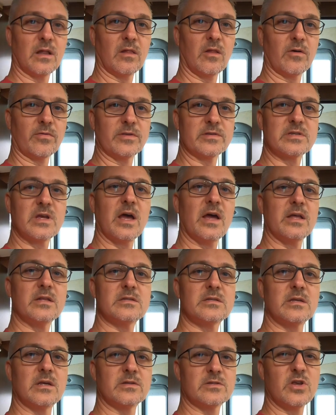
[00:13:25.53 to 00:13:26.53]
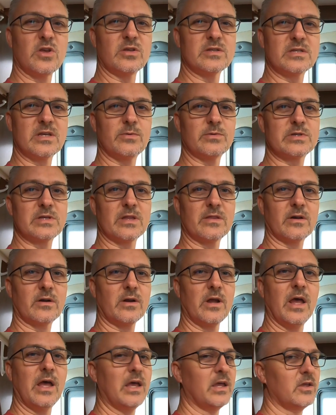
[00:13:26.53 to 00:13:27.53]
along the sides so you can see what's in there.
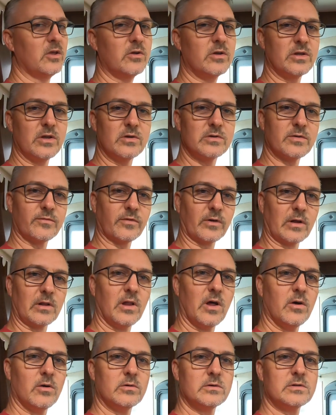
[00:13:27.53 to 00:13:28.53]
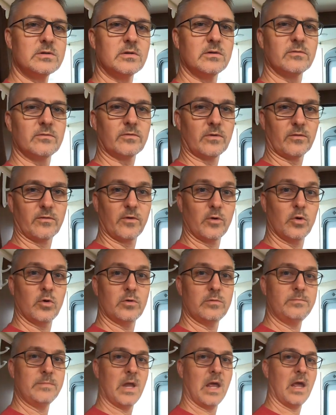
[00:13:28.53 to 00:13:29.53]
You could use it for clothes, for
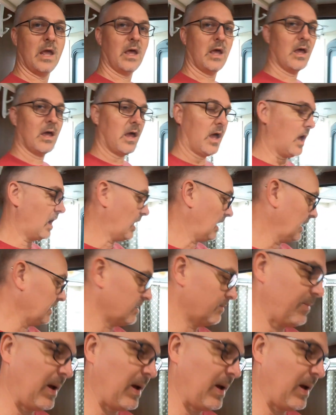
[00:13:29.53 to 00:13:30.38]
food. In the